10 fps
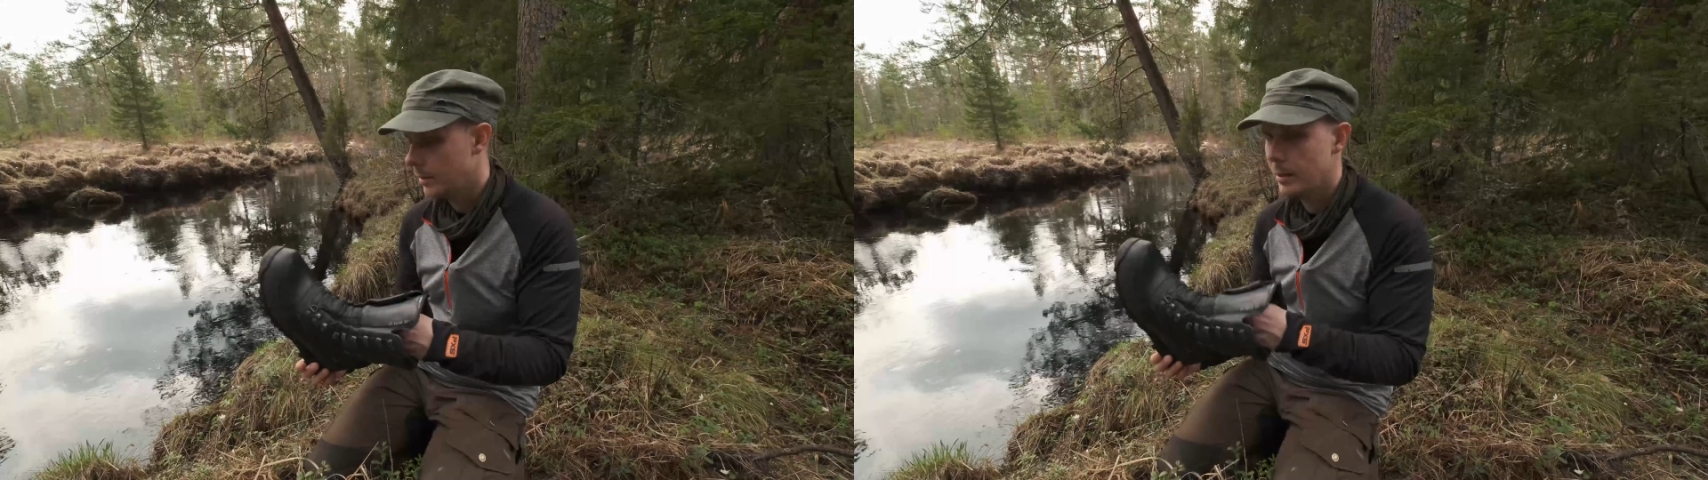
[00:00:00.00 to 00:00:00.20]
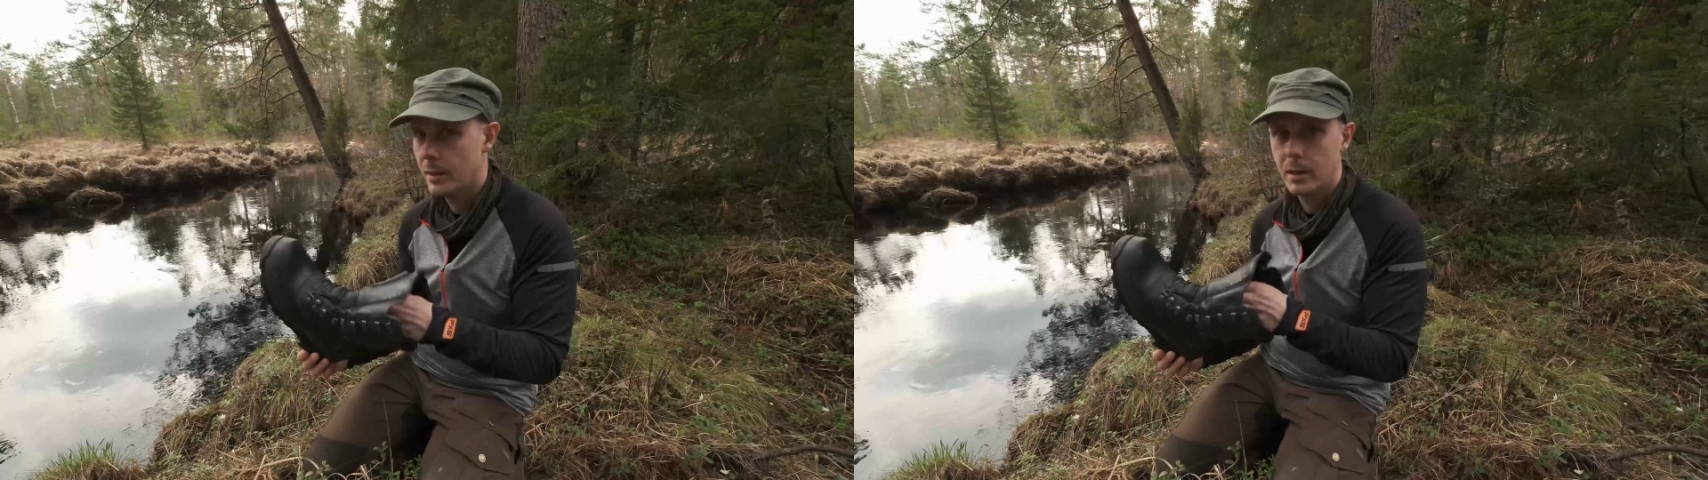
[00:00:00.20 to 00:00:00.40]

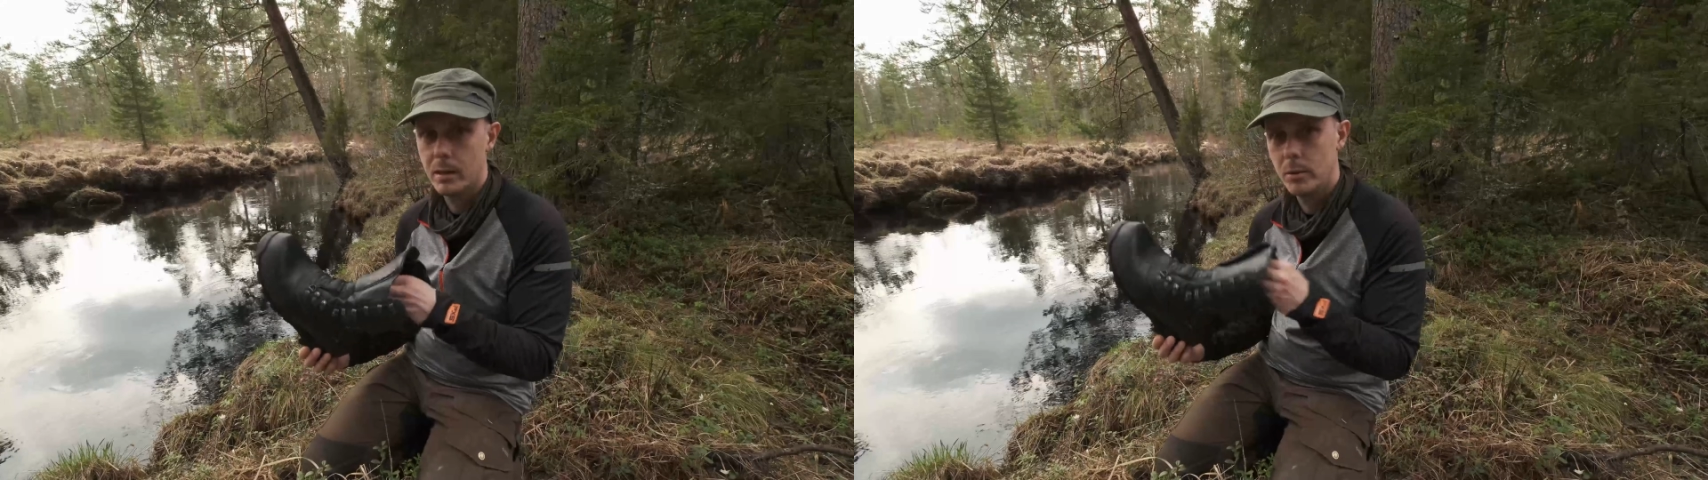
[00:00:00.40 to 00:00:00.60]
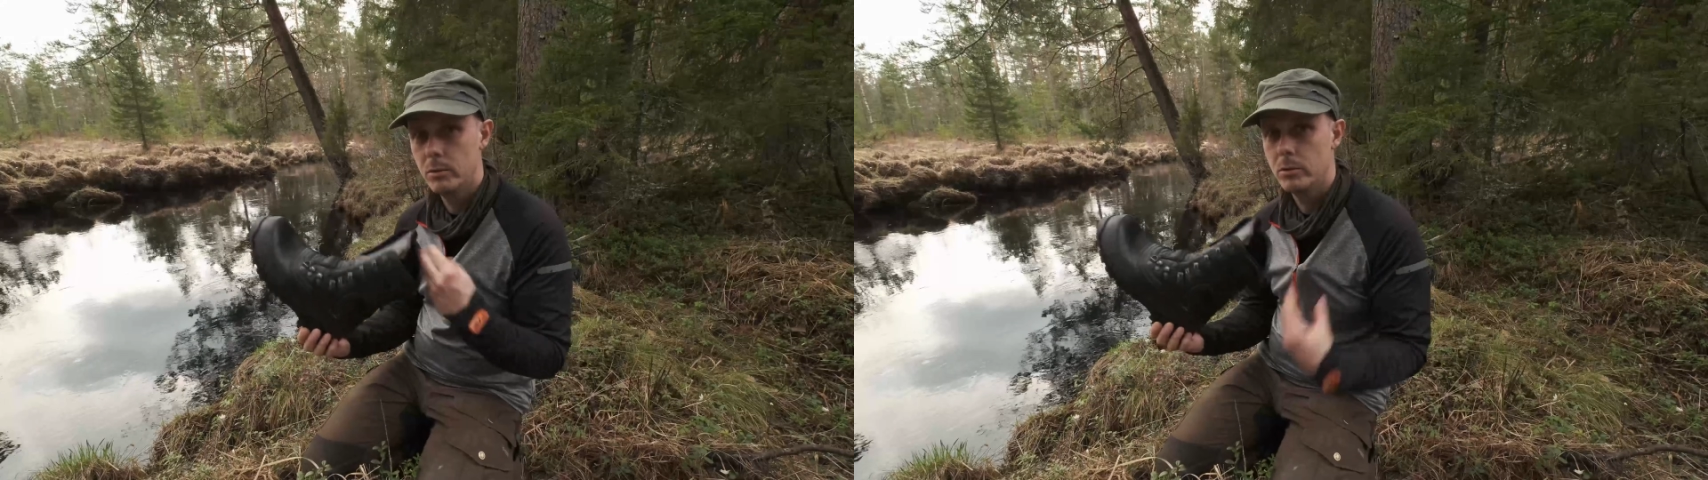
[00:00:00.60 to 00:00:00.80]
I
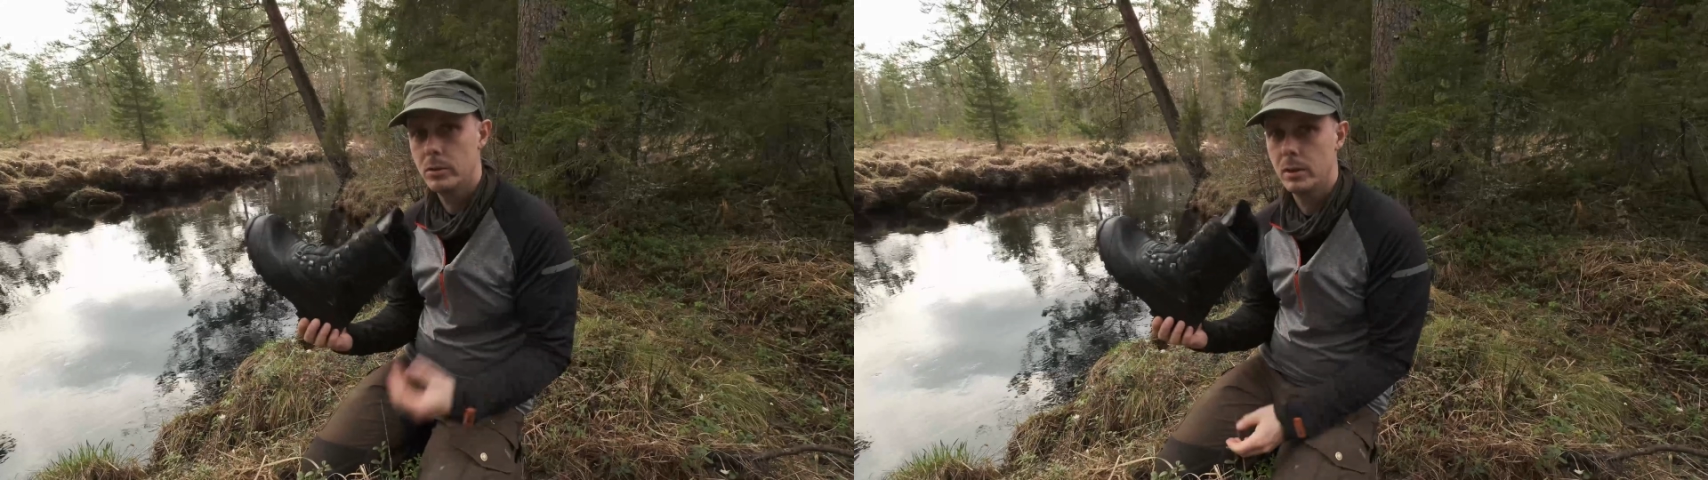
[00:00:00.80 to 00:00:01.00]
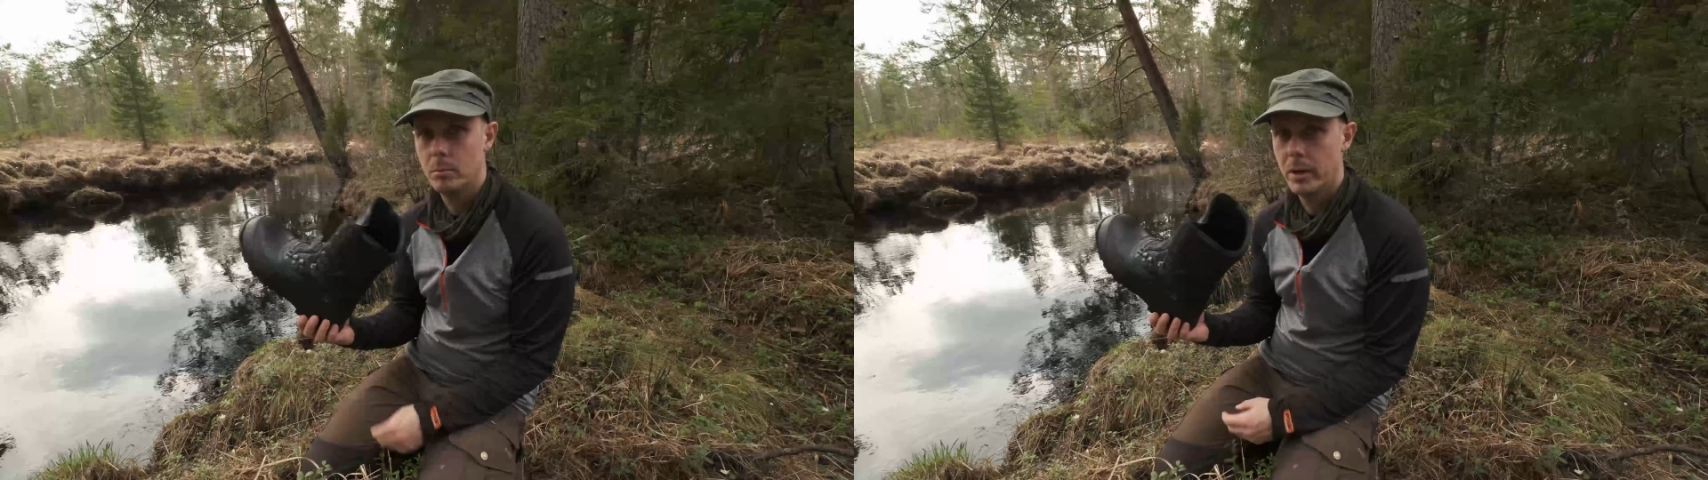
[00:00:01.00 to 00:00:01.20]
am
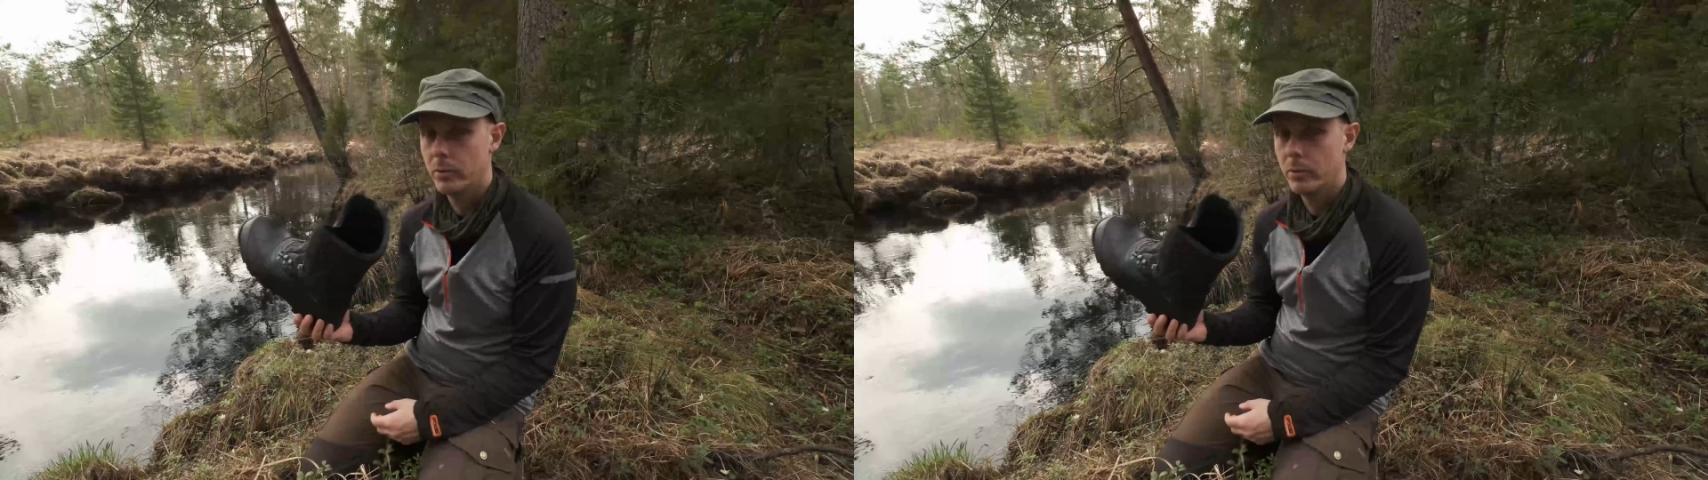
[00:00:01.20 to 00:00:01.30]
using my